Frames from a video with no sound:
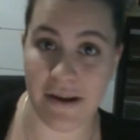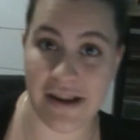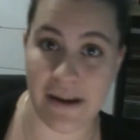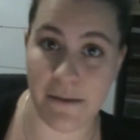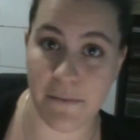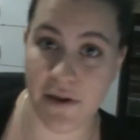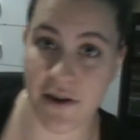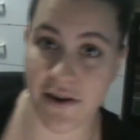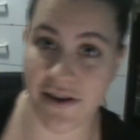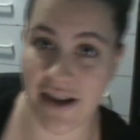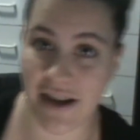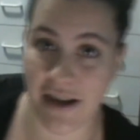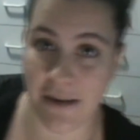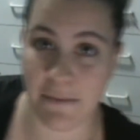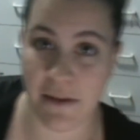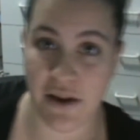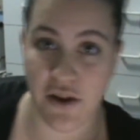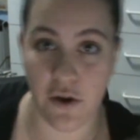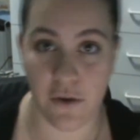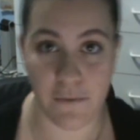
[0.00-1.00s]
down below telling
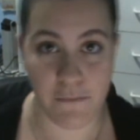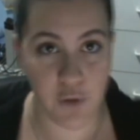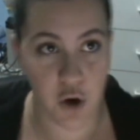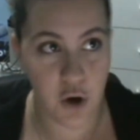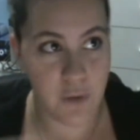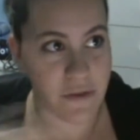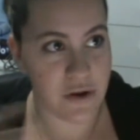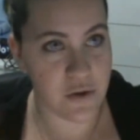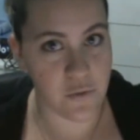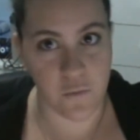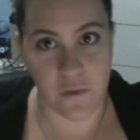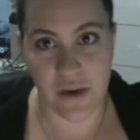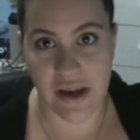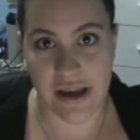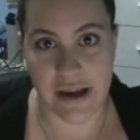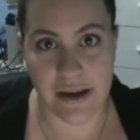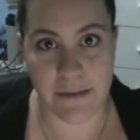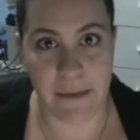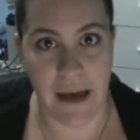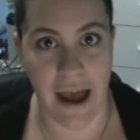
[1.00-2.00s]
me your morbid,
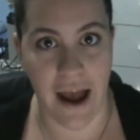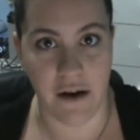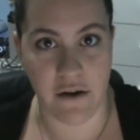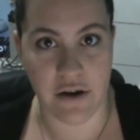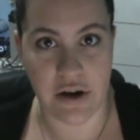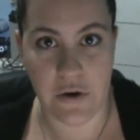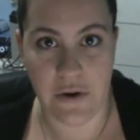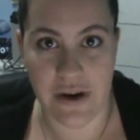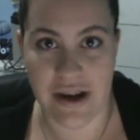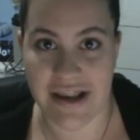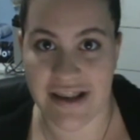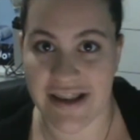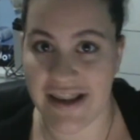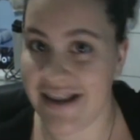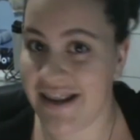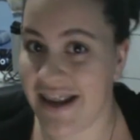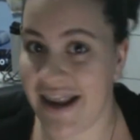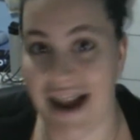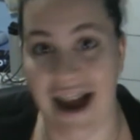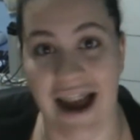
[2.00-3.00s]
weird paranoias, because
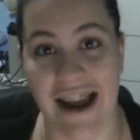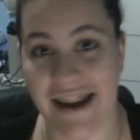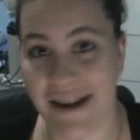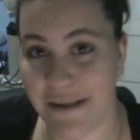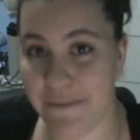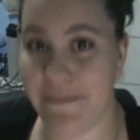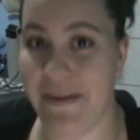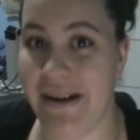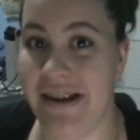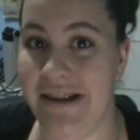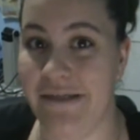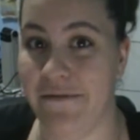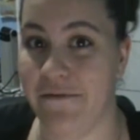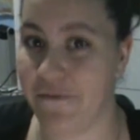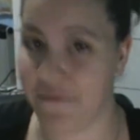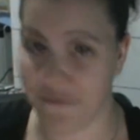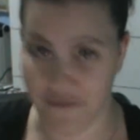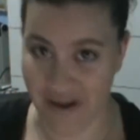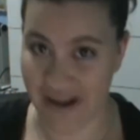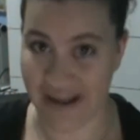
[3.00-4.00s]
then I can be
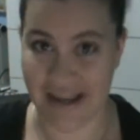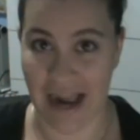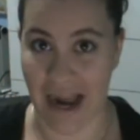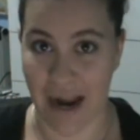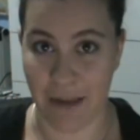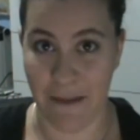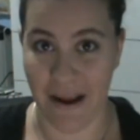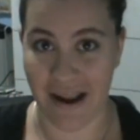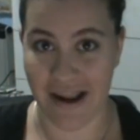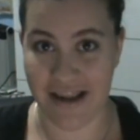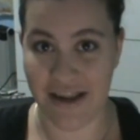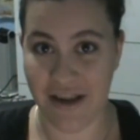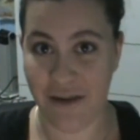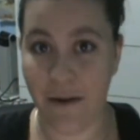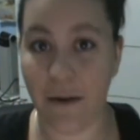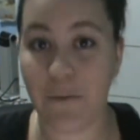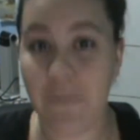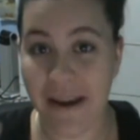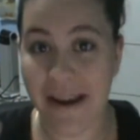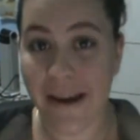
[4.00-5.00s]
freaked out about it too
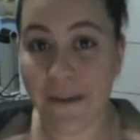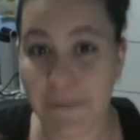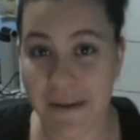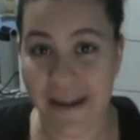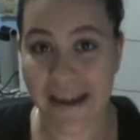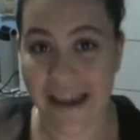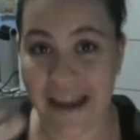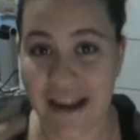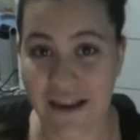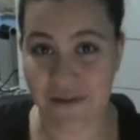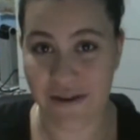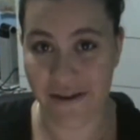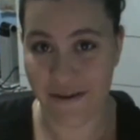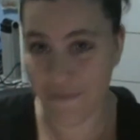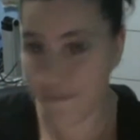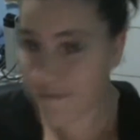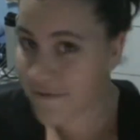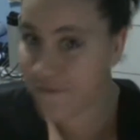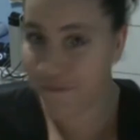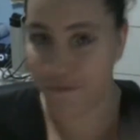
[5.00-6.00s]
and we can be kindred
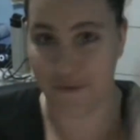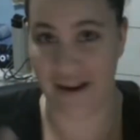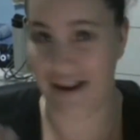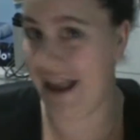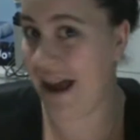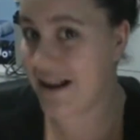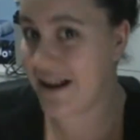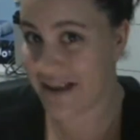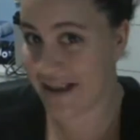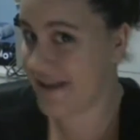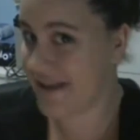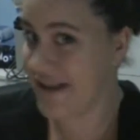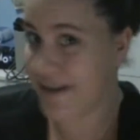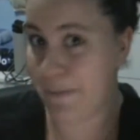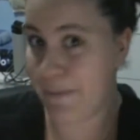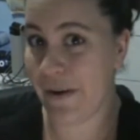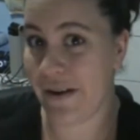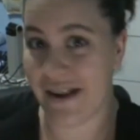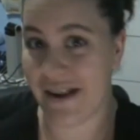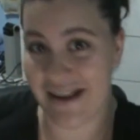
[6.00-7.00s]
freaked out
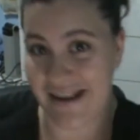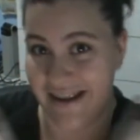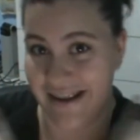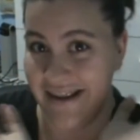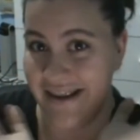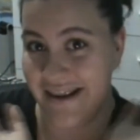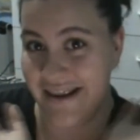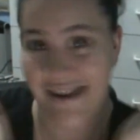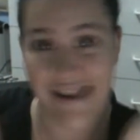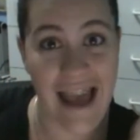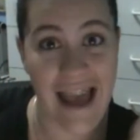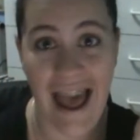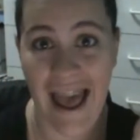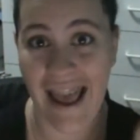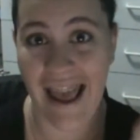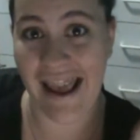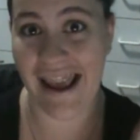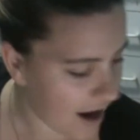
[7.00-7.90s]
spirits. Yay!